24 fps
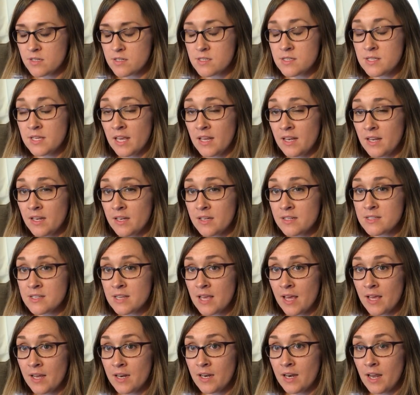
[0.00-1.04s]
Zany to
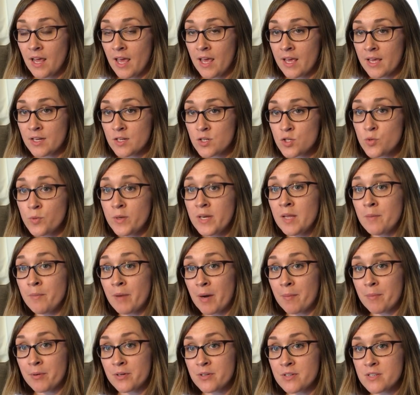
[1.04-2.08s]
Zen and Tweenie
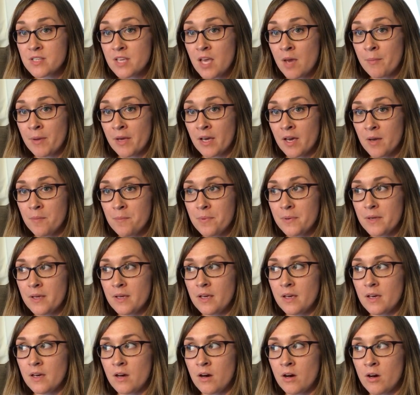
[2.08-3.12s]
Boppers coming up
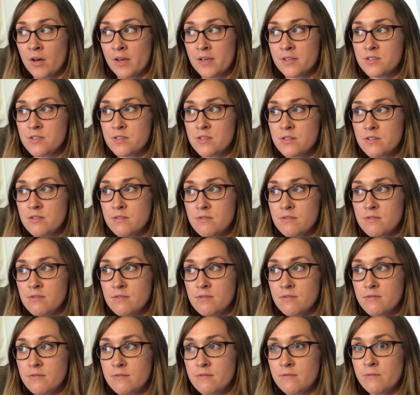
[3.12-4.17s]
August
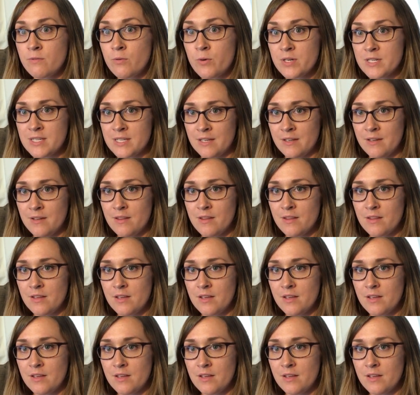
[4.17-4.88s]
14th.